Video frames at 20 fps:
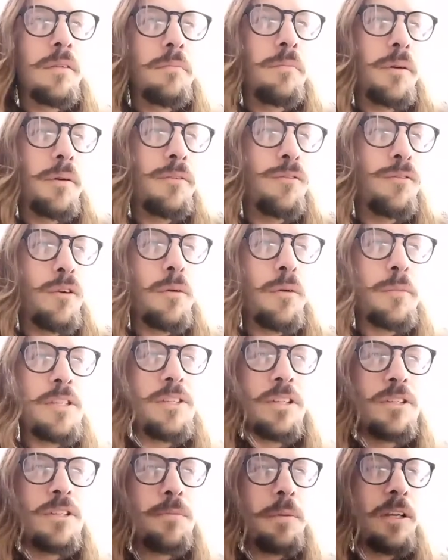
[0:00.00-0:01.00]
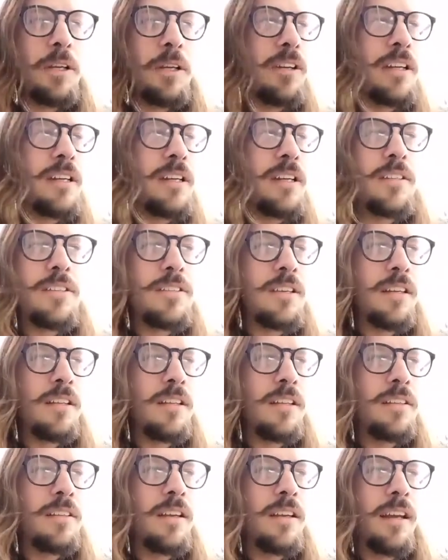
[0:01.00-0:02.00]
performance experience
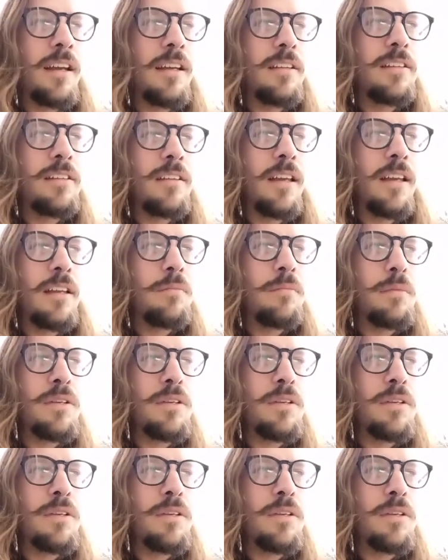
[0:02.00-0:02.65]
and